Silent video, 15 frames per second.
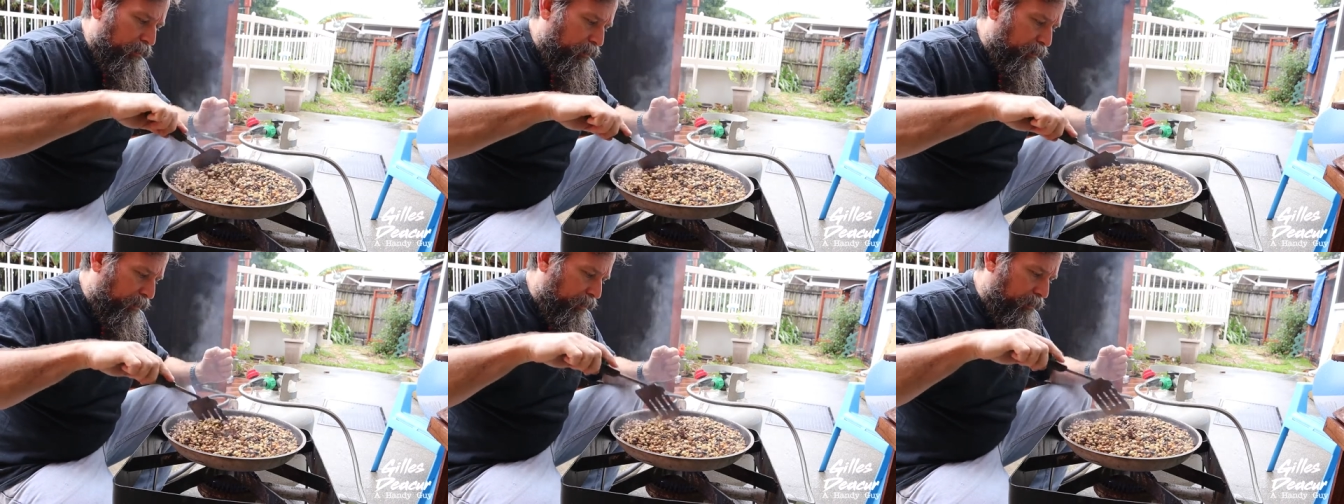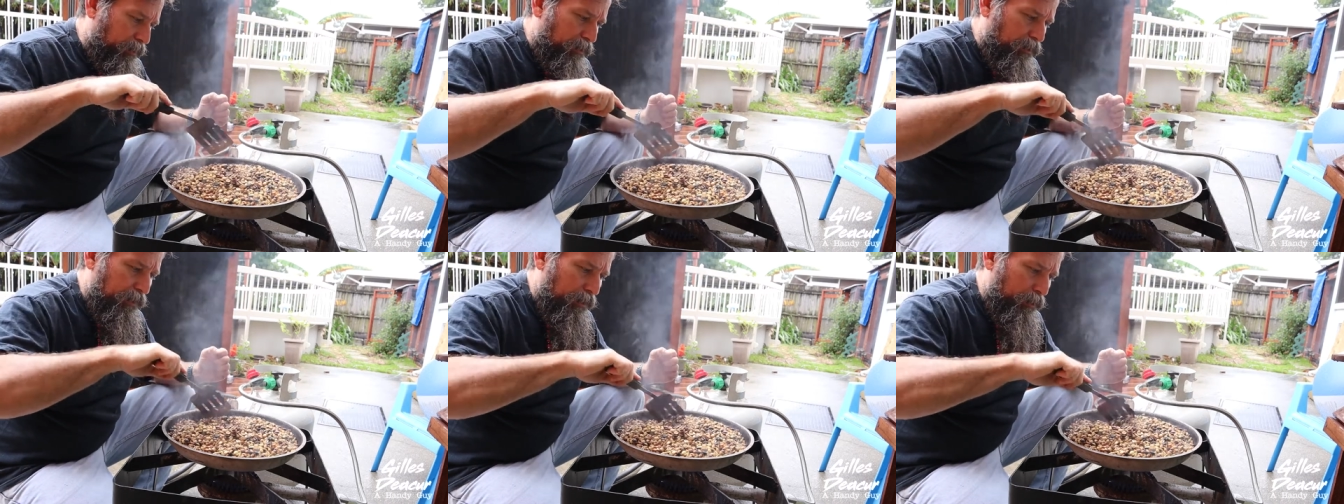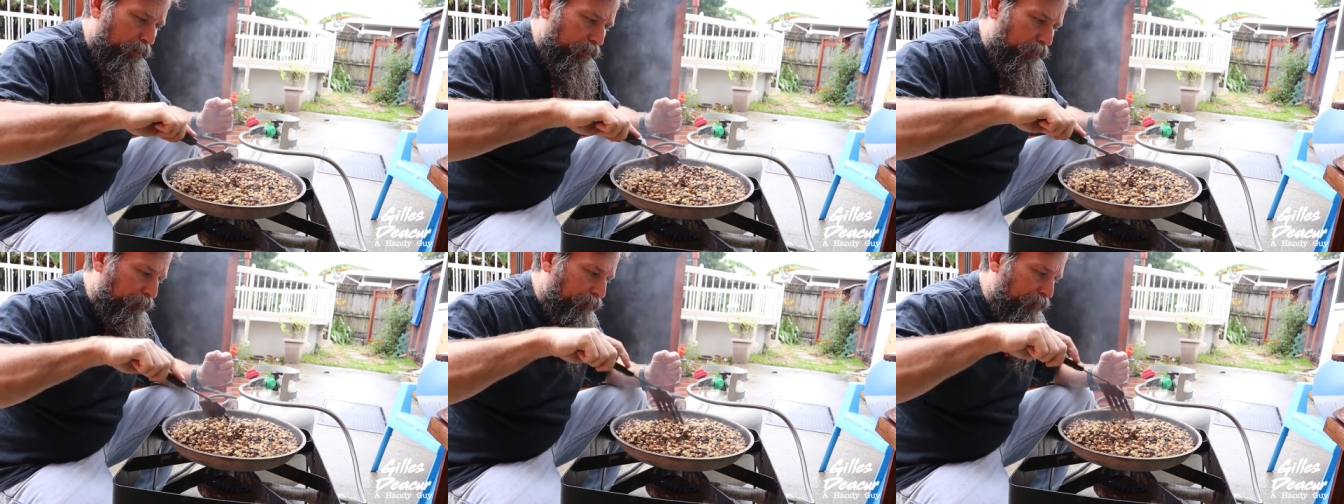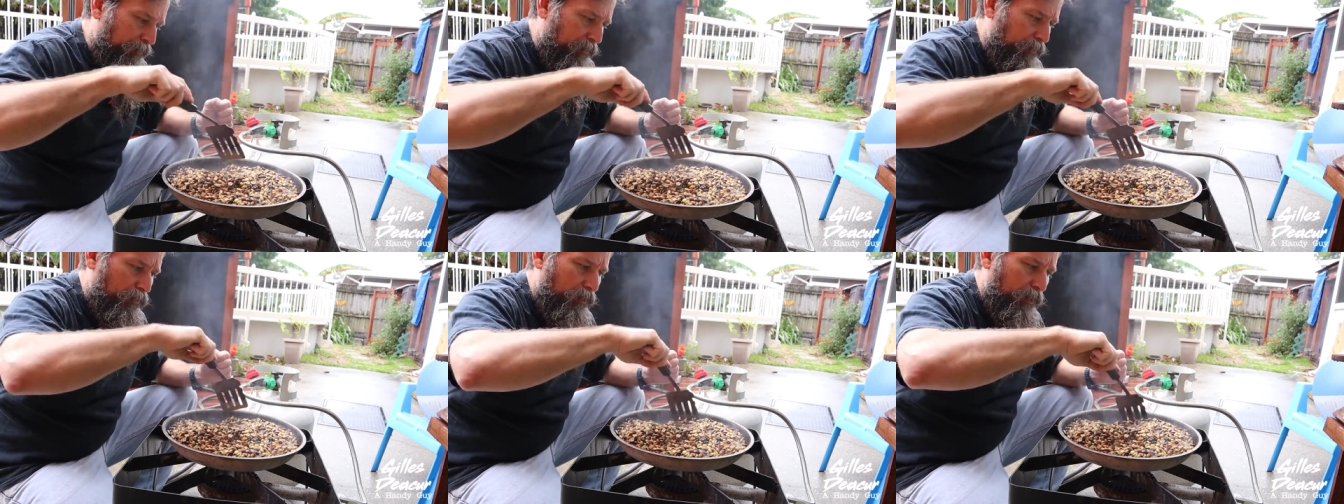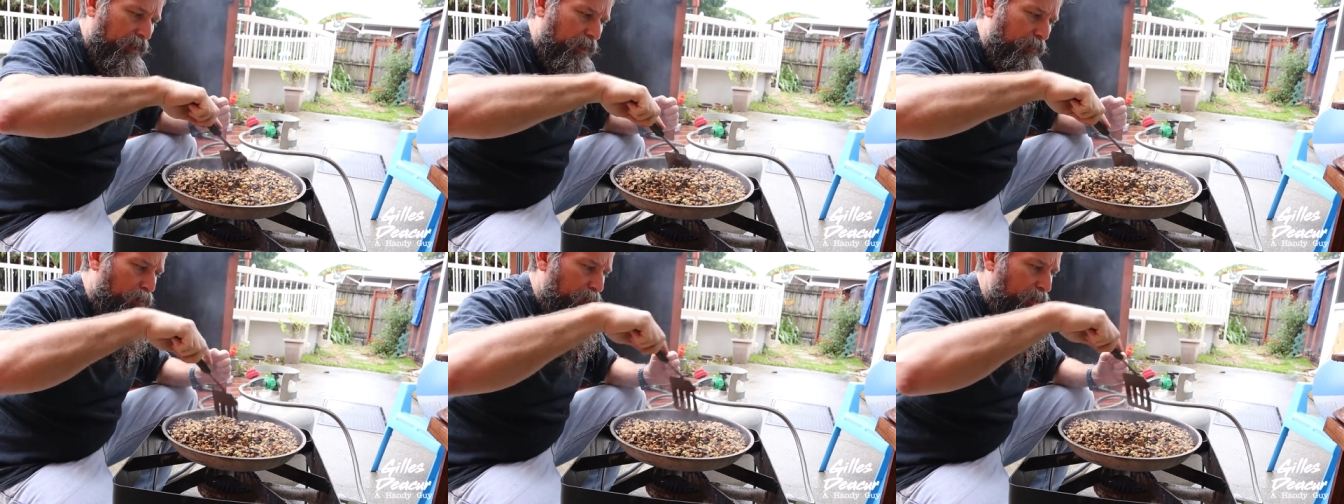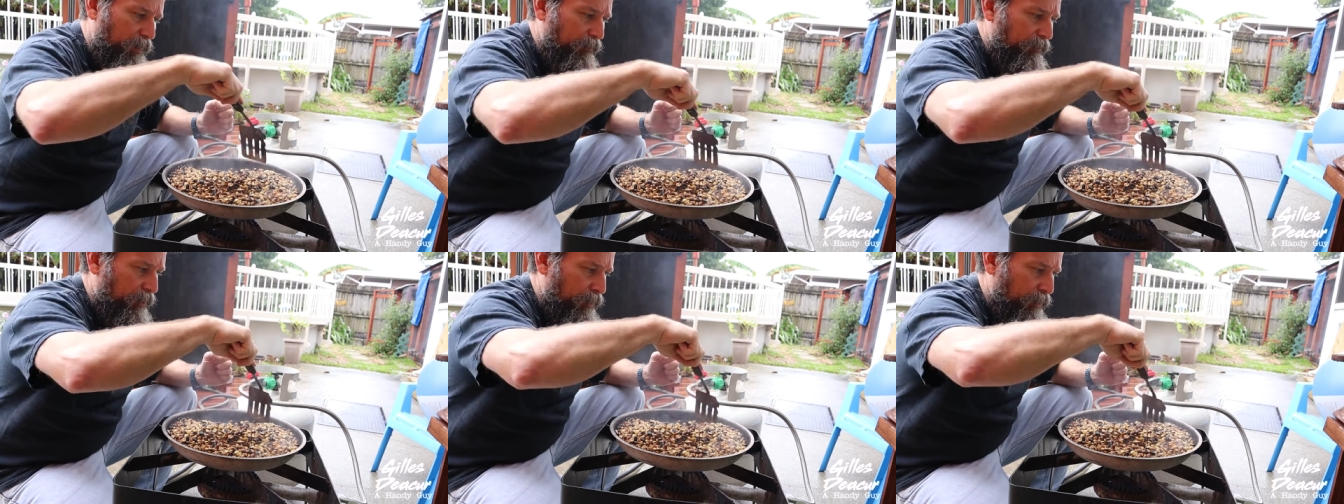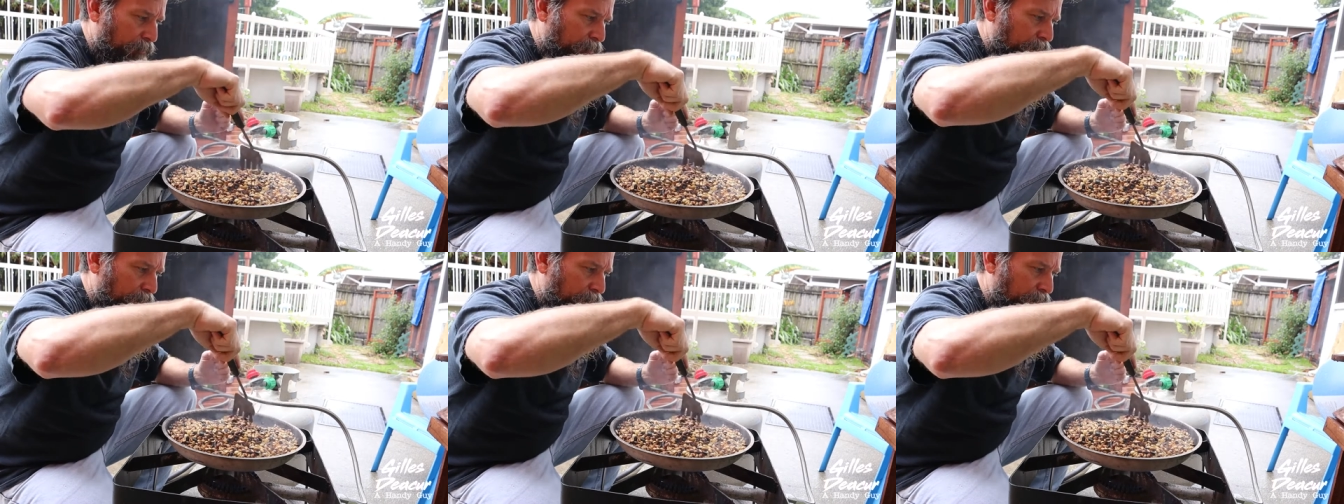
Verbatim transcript: cook it a little slower, try to get more even.